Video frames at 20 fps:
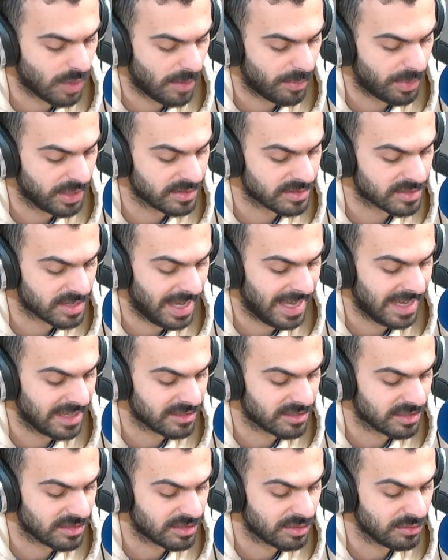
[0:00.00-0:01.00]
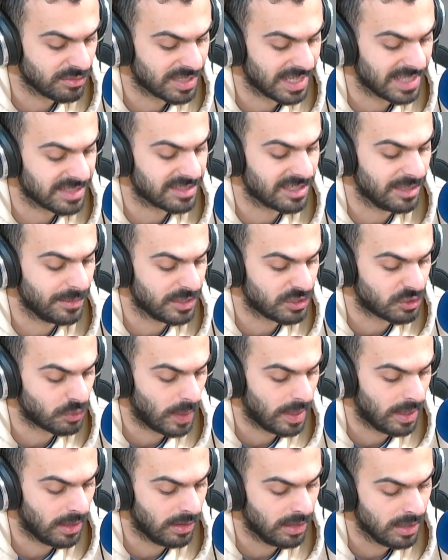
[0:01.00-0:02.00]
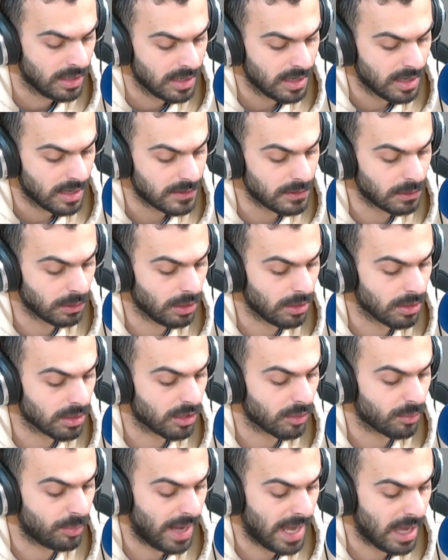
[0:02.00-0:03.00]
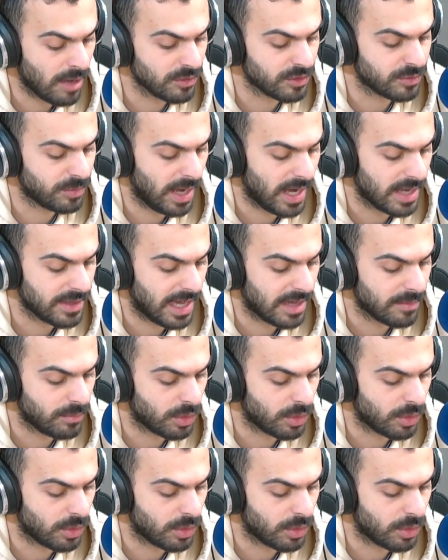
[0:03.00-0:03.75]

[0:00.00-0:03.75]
weapons and to test them as well. No longer bound by that